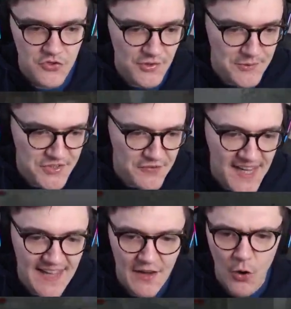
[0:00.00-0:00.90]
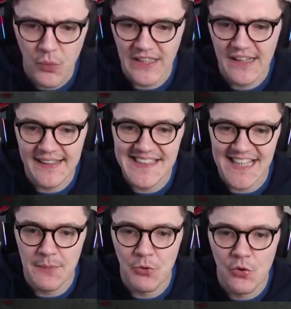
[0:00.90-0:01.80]
Switch over here. Oh, what a lucky
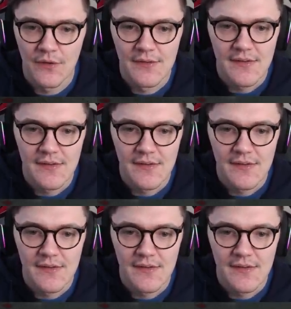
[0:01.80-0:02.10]
teleport.